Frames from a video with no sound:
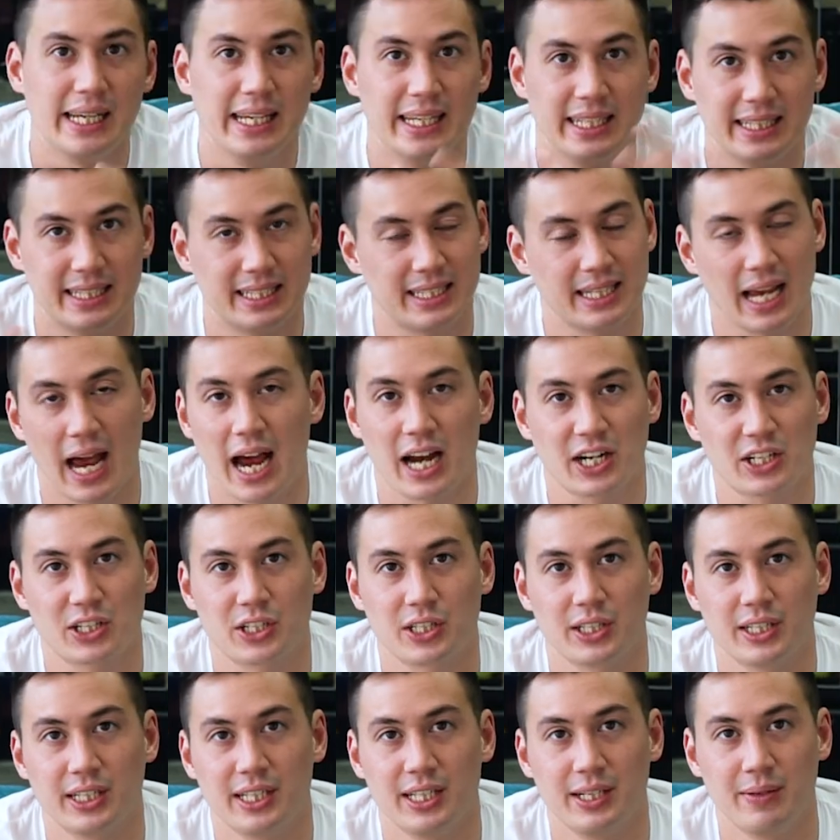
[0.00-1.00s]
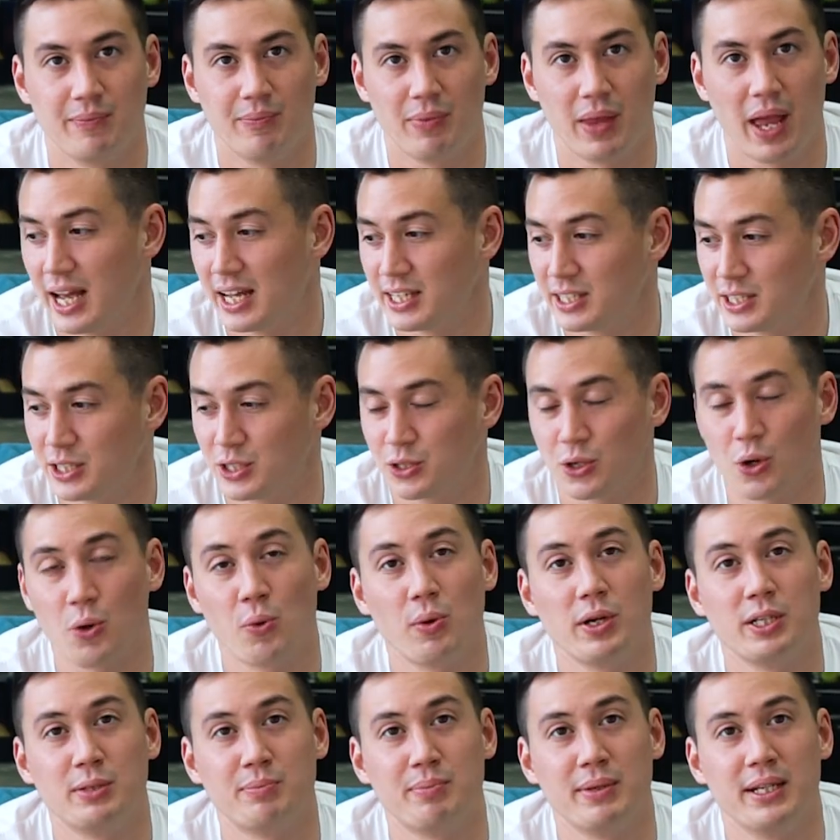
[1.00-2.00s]
It's actually, as it's
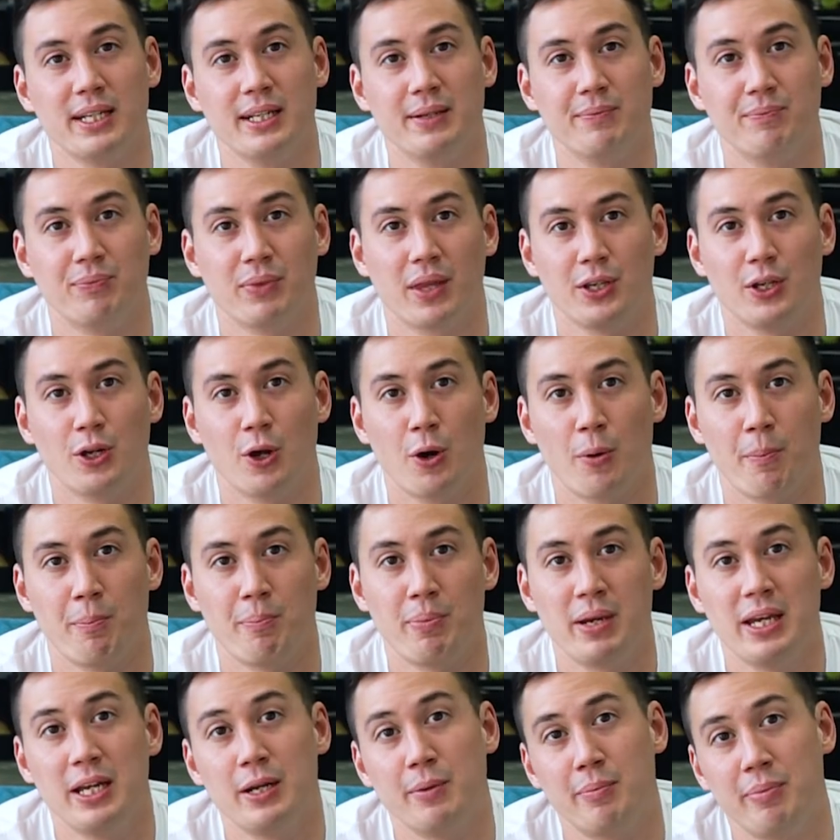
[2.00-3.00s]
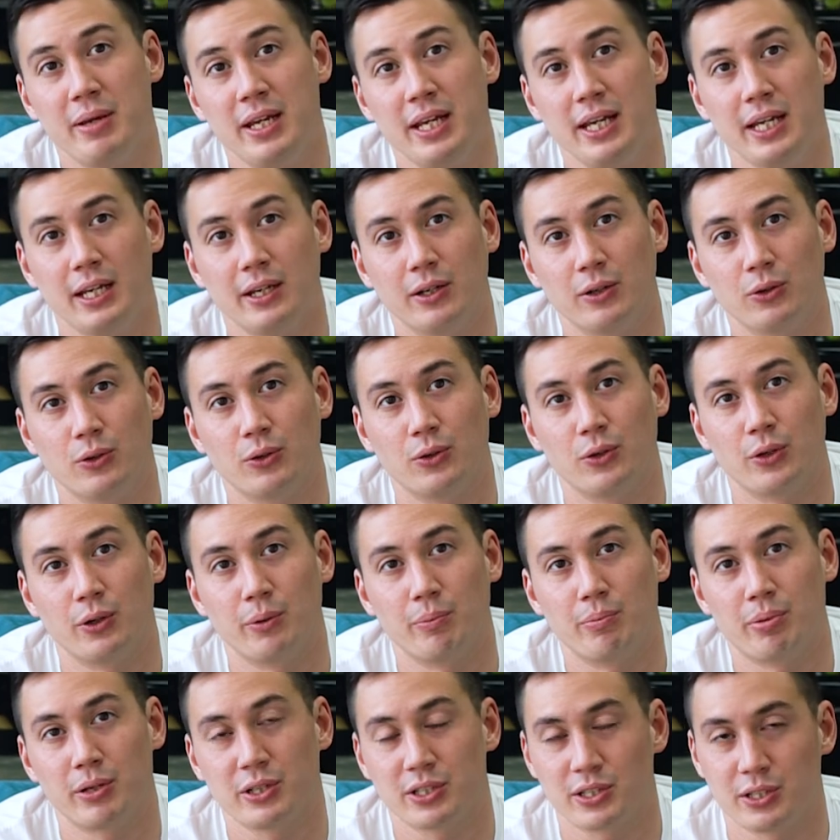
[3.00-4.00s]
always been, P2P or
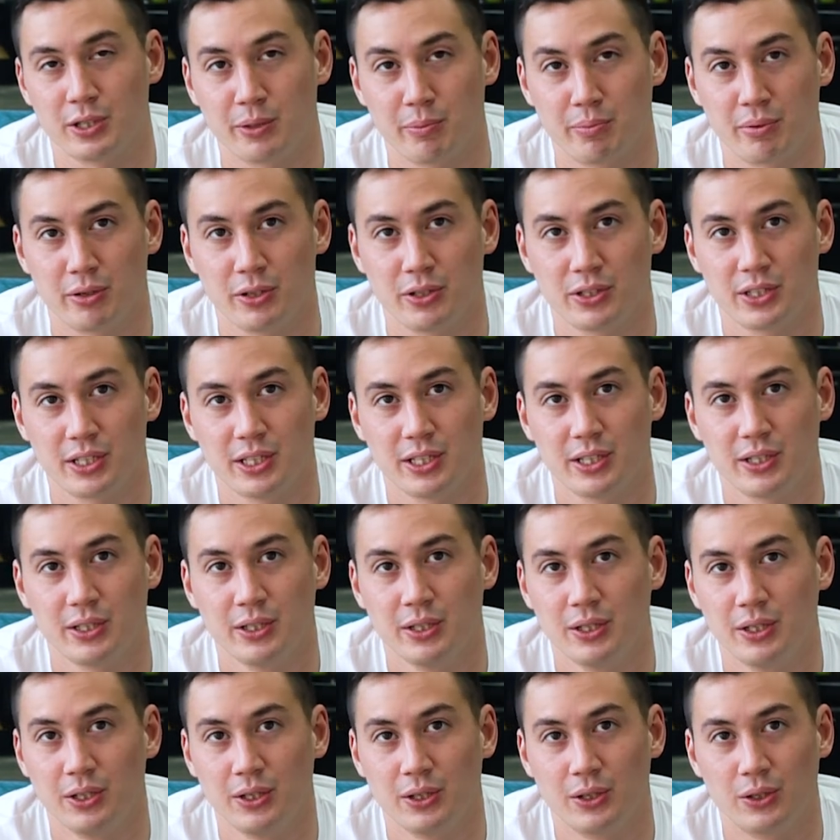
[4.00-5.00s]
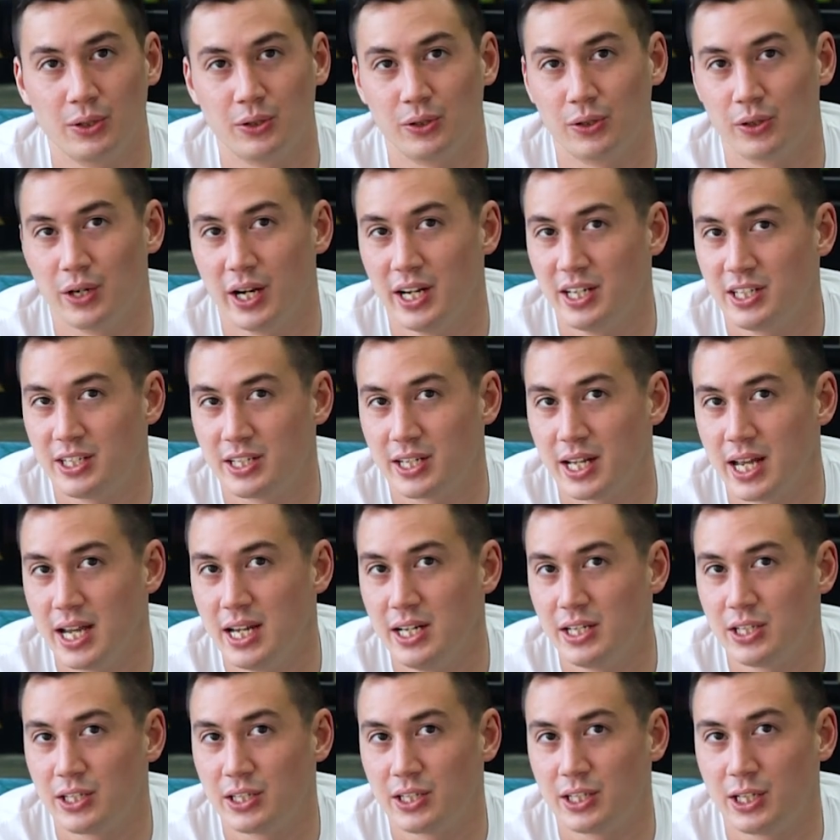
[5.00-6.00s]
person to person or H to
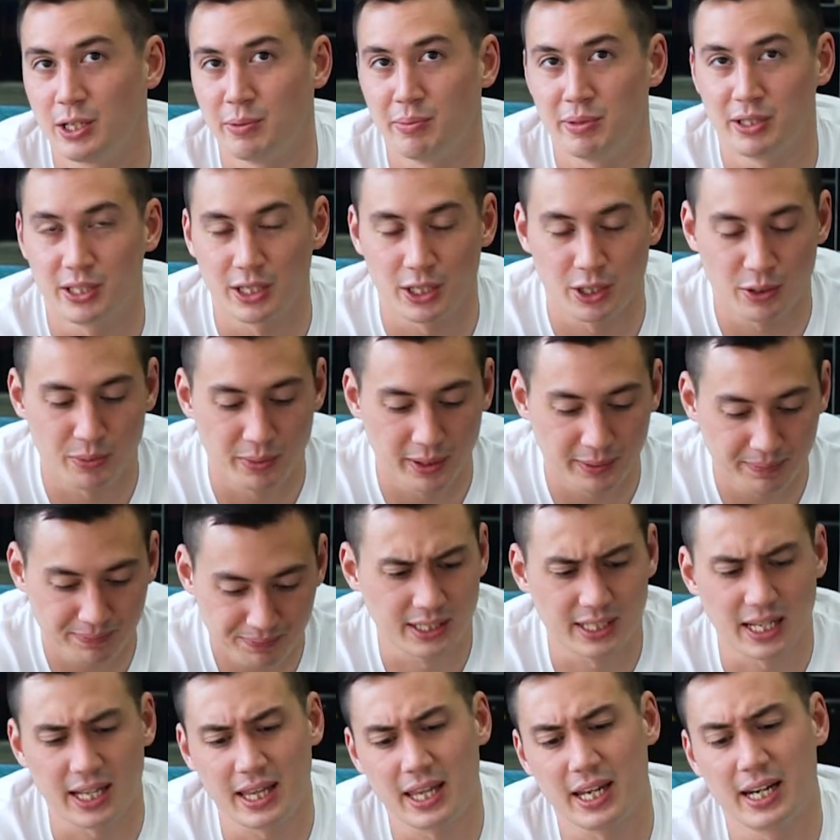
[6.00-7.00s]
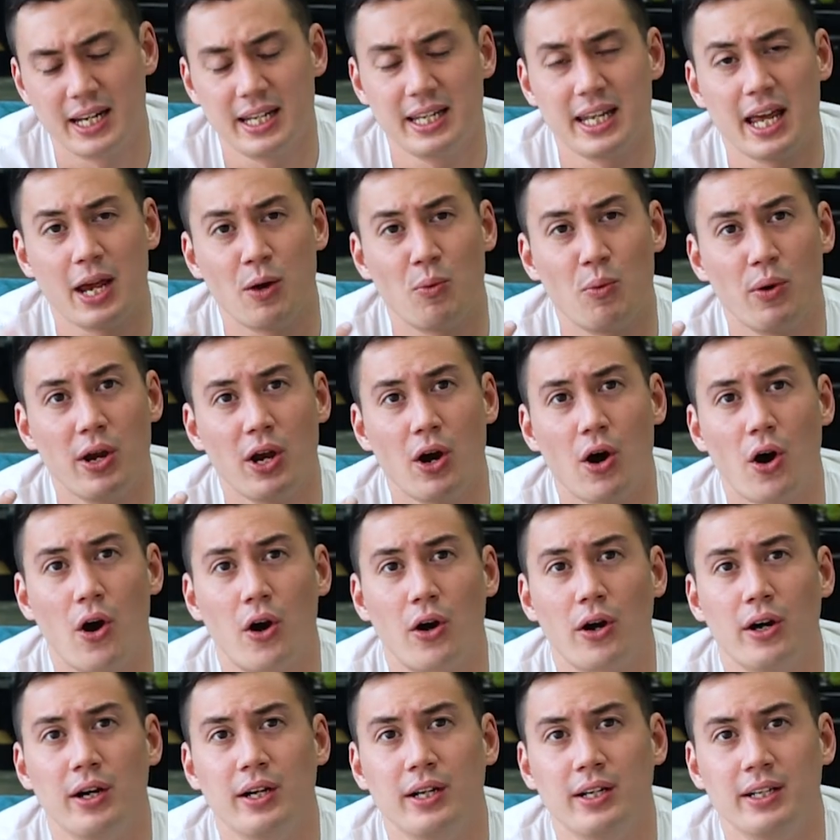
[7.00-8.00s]
H, human to human. Because at the end of the day, we
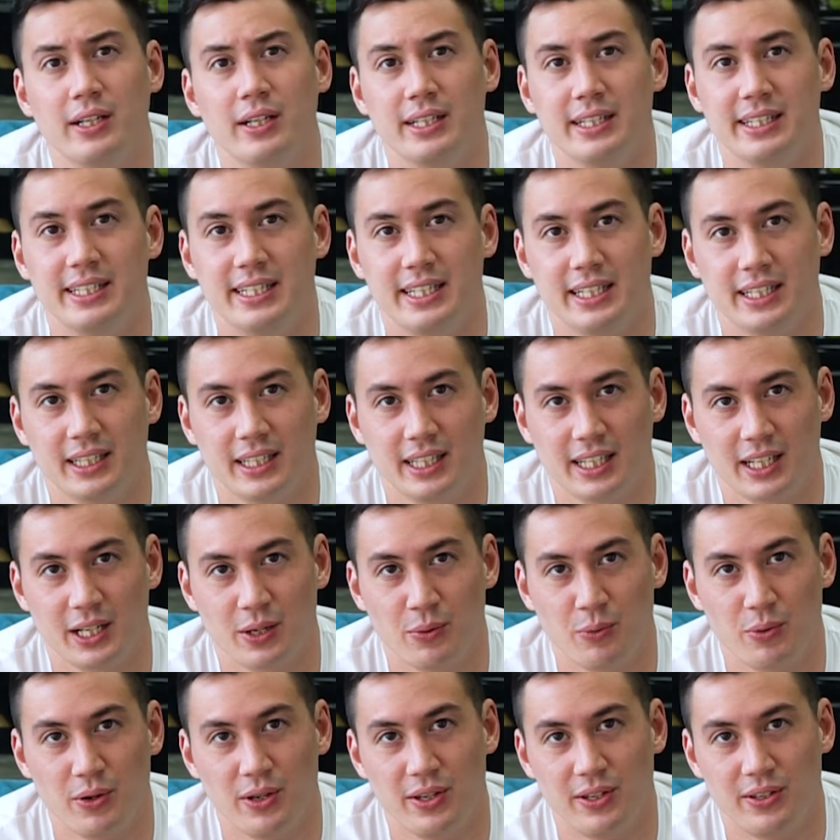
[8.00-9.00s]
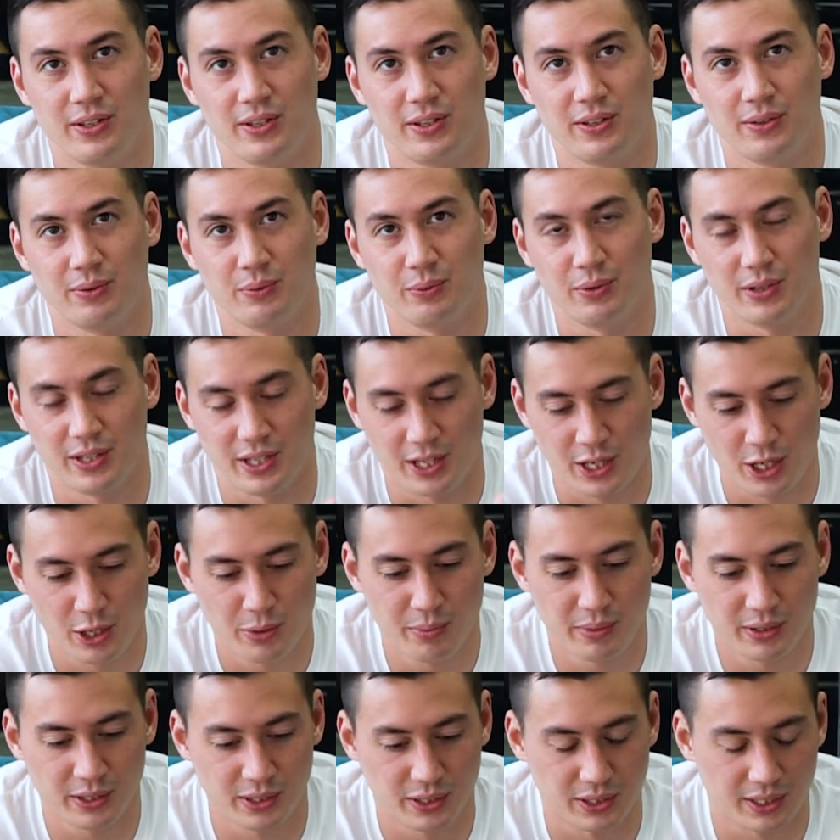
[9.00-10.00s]
are dealing with
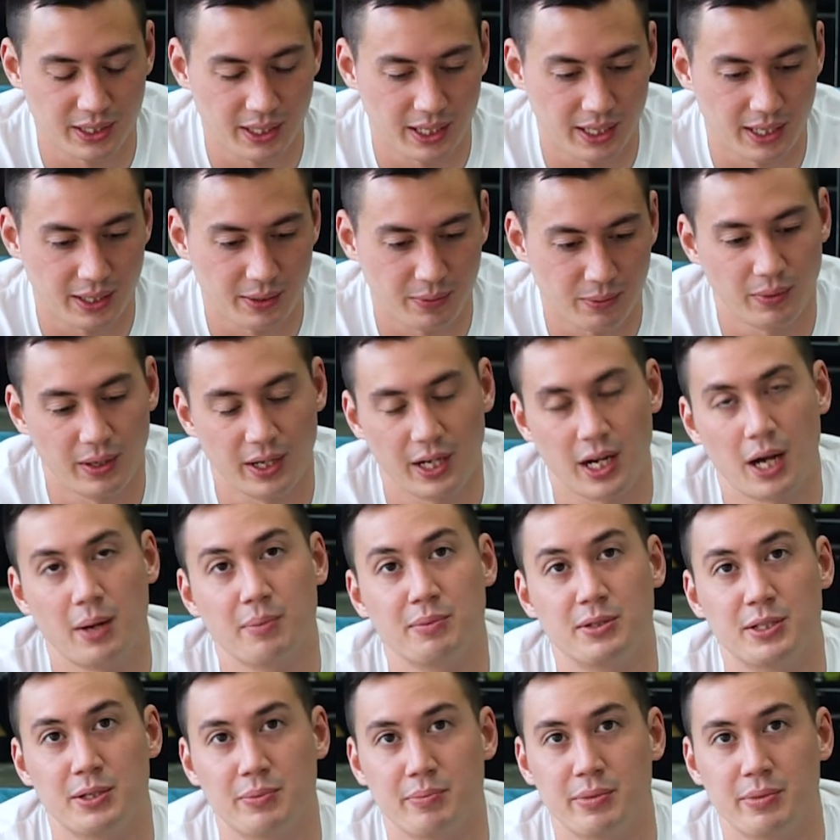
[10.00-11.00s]
humans when it comes to